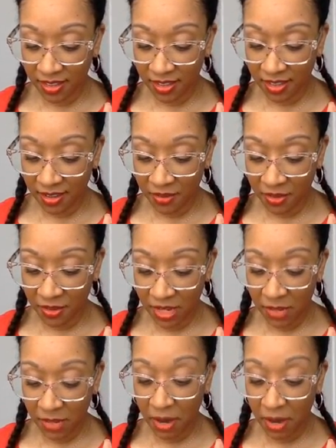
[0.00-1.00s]

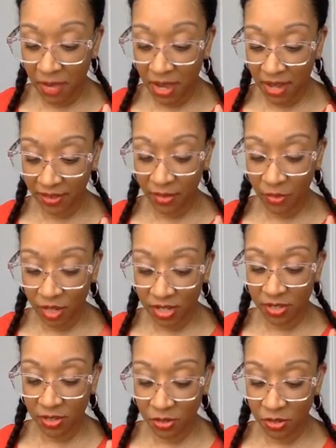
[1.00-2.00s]
Mary Magdalene went
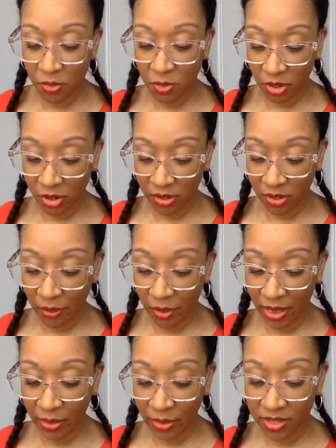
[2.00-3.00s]
to the tomb early while
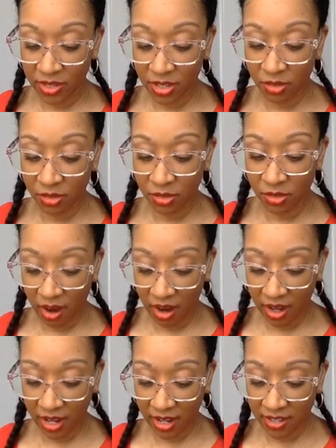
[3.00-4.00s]
it was still
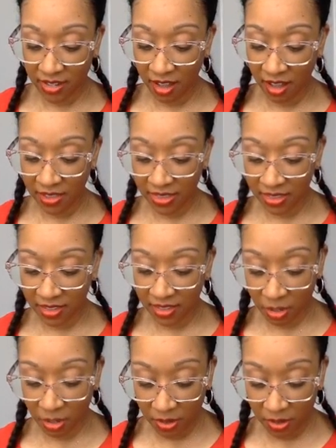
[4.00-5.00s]
dark and saw that the
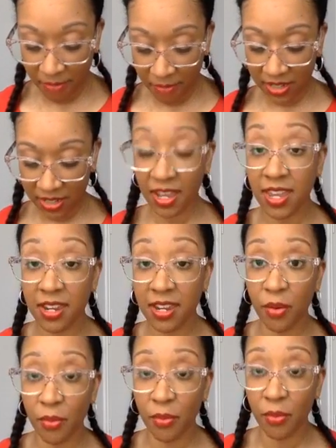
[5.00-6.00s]
stone had been taken
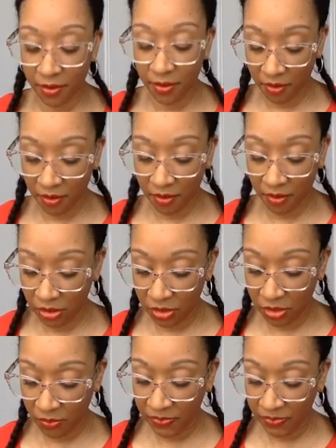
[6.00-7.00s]
away from the
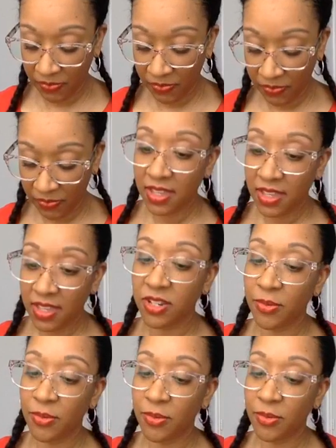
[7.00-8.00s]
tomb. Then she
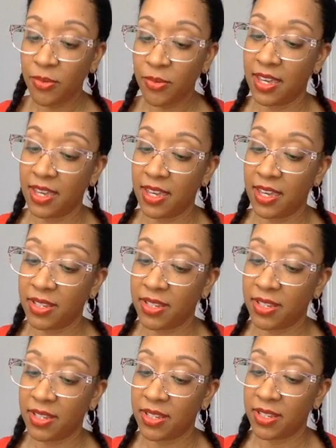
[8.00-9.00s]
ran and came to
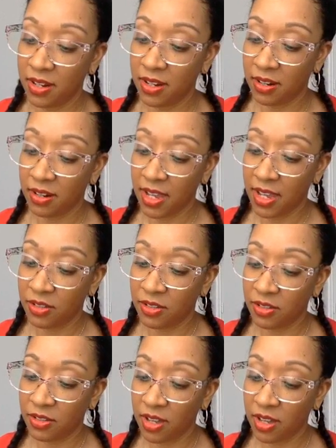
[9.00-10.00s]
Simon Peter and
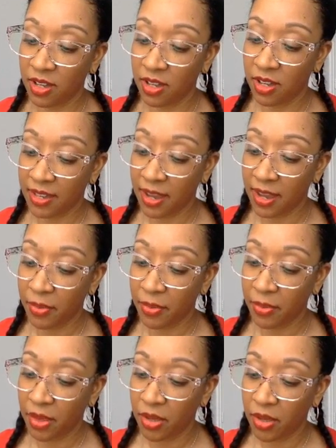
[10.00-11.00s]
to the other disciple
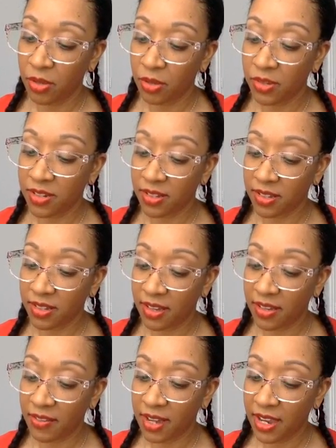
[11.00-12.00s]
whom Jesus
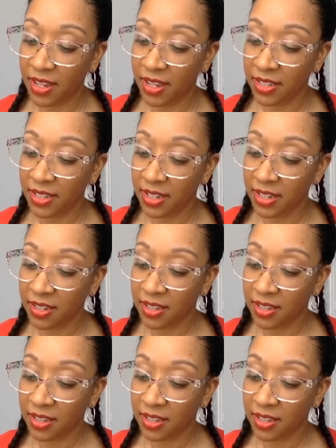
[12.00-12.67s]
loved, and said